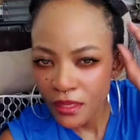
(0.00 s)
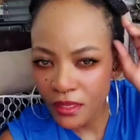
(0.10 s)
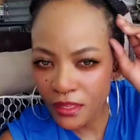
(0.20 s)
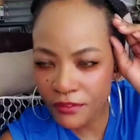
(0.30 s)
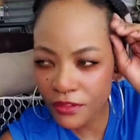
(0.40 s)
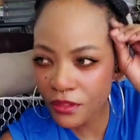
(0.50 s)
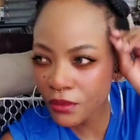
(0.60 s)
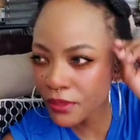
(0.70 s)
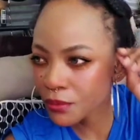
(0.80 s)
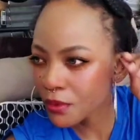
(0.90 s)
even though
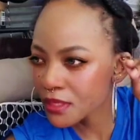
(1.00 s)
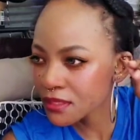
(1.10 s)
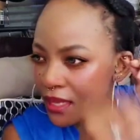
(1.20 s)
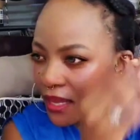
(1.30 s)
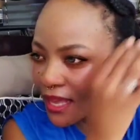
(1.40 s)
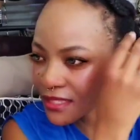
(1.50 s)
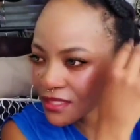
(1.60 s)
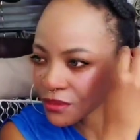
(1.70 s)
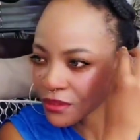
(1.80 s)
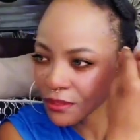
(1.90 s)
it was as
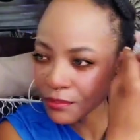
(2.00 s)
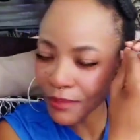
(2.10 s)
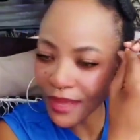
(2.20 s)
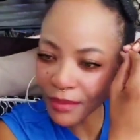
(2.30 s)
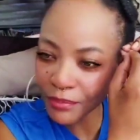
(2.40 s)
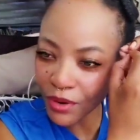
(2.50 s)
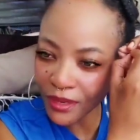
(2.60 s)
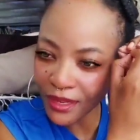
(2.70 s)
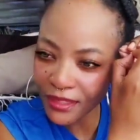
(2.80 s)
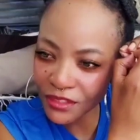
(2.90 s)
a
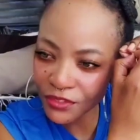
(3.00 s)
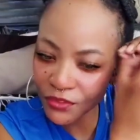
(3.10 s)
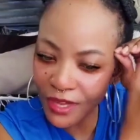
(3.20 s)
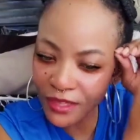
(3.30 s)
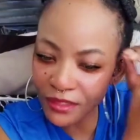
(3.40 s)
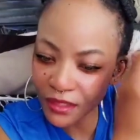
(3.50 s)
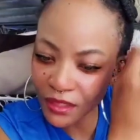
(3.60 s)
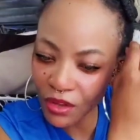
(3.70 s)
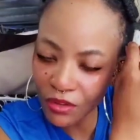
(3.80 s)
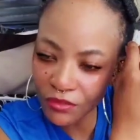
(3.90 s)
byproduct, frankly,
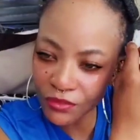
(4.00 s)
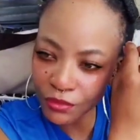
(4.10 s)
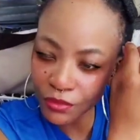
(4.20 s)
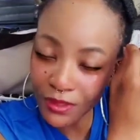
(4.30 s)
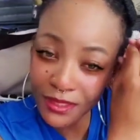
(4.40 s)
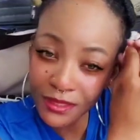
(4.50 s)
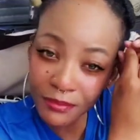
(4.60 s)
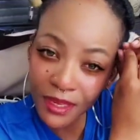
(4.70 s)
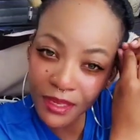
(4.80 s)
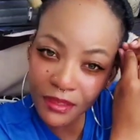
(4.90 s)
of rotten
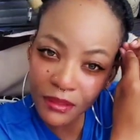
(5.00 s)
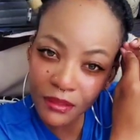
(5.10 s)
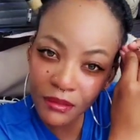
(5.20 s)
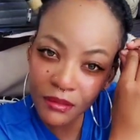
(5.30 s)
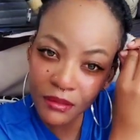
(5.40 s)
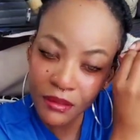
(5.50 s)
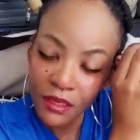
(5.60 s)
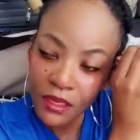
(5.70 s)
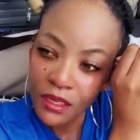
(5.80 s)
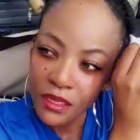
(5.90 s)
men,
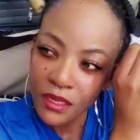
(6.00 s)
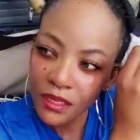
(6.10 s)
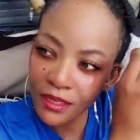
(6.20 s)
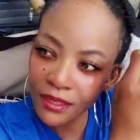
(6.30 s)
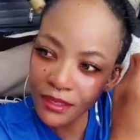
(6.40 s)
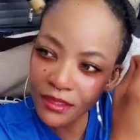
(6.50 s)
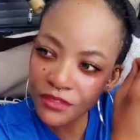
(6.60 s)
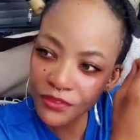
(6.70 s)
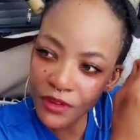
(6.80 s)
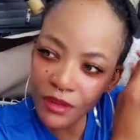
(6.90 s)
it is
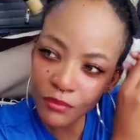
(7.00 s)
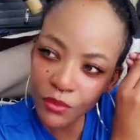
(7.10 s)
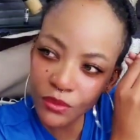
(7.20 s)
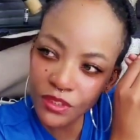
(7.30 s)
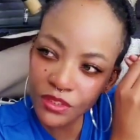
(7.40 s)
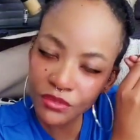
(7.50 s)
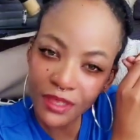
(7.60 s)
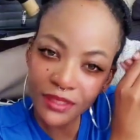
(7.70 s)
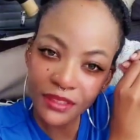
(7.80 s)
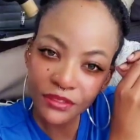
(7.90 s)
far more
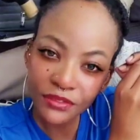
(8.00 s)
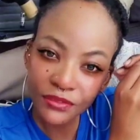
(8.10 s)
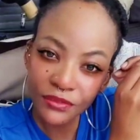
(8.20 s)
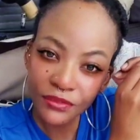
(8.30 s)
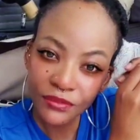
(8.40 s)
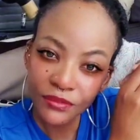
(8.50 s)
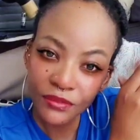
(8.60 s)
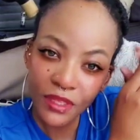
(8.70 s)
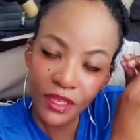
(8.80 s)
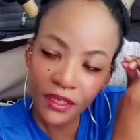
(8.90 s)
destructive
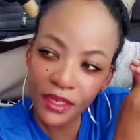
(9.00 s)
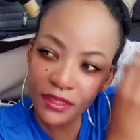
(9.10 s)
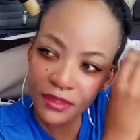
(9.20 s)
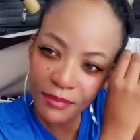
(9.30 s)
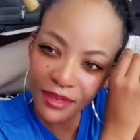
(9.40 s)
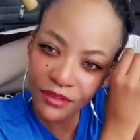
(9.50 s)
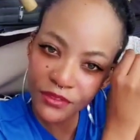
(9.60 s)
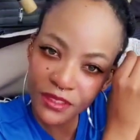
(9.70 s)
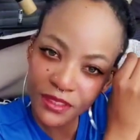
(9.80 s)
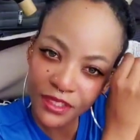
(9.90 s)
in its
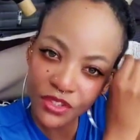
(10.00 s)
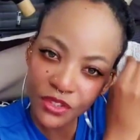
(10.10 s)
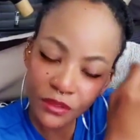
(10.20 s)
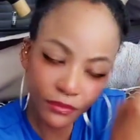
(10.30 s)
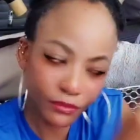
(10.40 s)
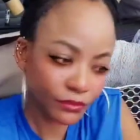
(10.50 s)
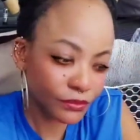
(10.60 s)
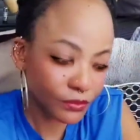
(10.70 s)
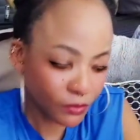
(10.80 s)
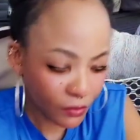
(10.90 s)
manifestation
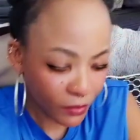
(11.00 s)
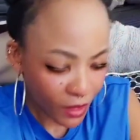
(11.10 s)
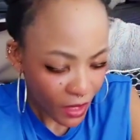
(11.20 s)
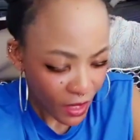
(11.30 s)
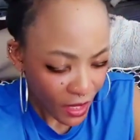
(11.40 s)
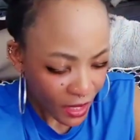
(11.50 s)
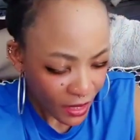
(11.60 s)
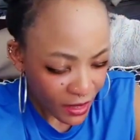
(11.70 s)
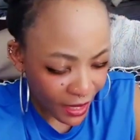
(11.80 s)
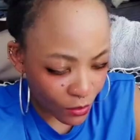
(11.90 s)

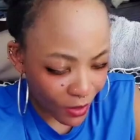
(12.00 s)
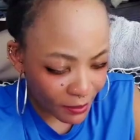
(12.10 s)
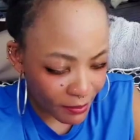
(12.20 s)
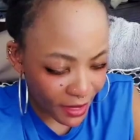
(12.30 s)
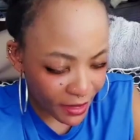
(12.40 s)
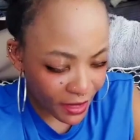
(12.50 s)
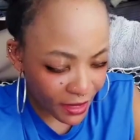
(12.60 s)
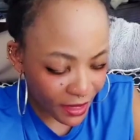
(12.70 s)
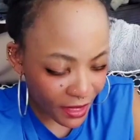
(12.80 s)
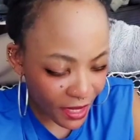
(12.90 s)
than what men
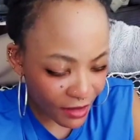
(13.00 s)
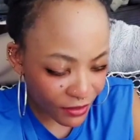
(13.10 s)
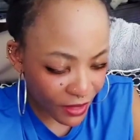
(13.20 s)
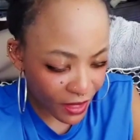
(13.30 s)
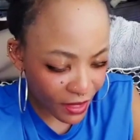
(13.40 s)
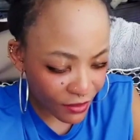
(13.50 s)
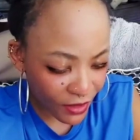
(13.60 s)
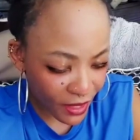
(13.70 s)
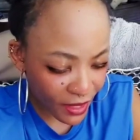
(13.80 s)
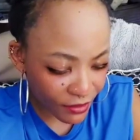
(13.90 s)
can ever,
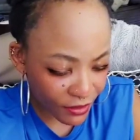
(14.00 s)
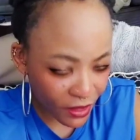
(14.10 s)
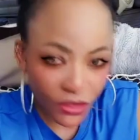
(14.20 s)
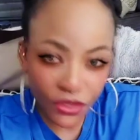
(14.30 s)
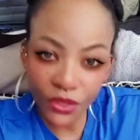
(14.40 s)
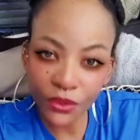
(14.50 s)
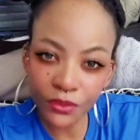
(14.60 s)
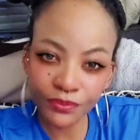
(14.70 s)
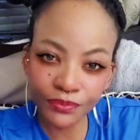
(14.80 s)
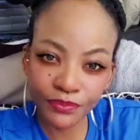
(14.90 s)
ever, ever do.